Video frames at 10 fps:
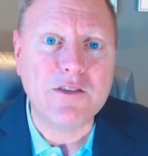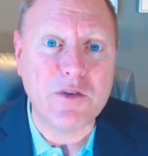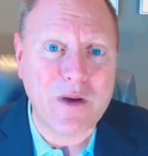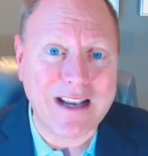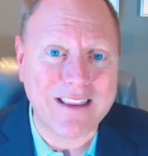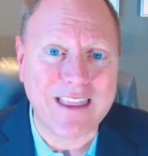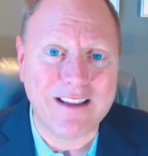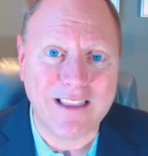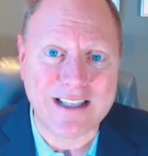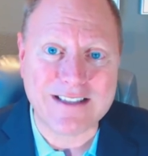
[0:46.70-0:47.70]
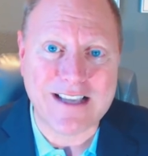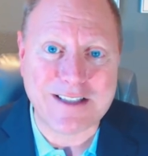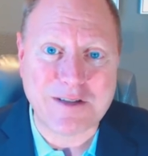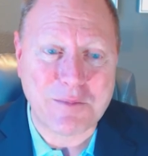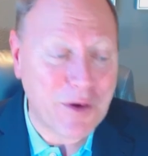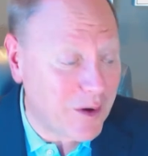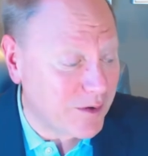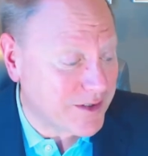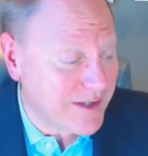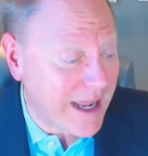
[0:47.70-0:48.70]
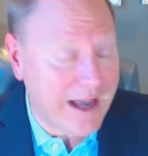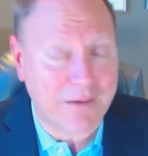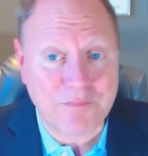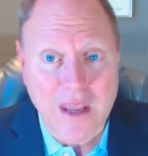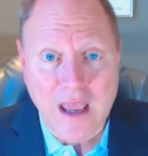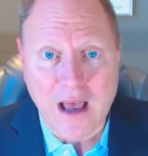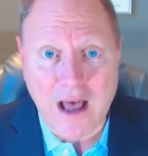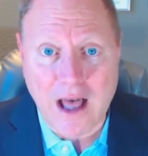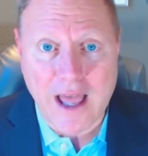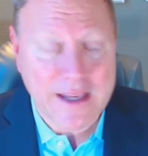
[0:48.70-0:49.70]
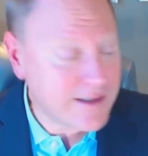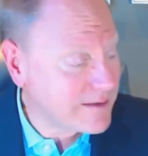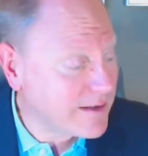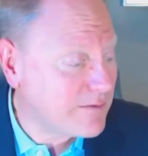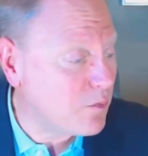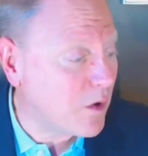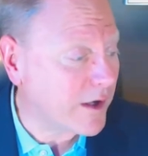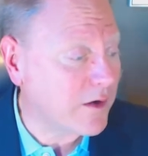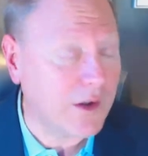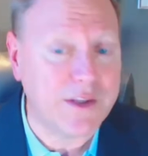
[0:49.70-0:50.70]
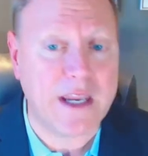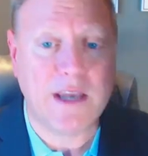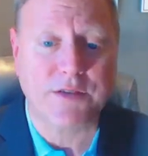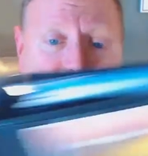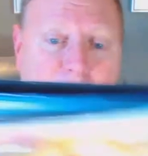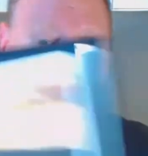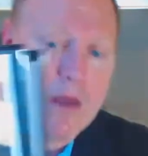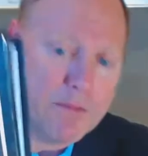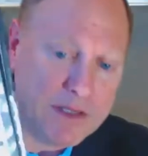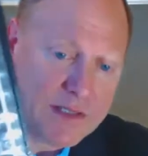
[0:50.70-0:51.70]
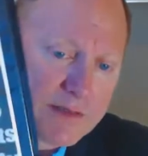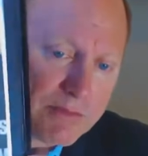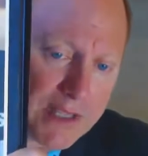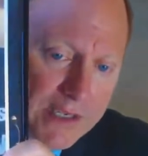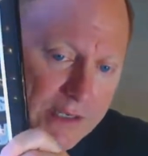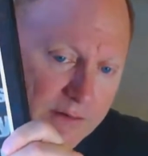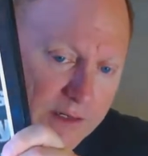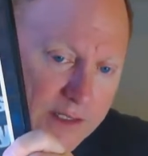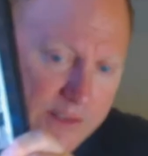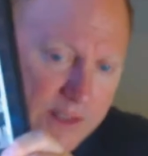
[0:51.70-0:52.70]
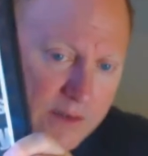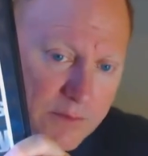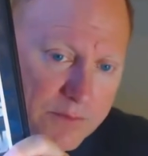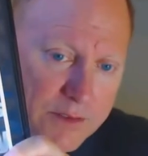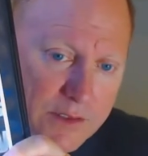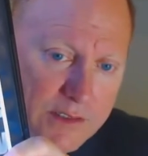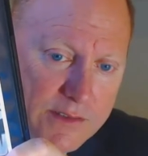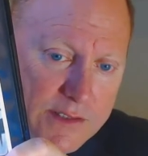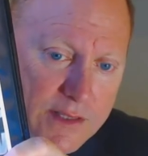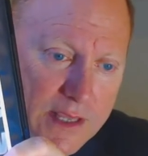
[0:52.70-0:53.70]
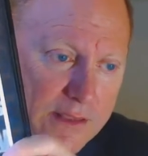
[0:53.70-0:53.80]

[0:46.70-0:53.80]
do anything, let's set some goals. Now, I worked all day yesterday on my business plan. Here it is. I hope you can see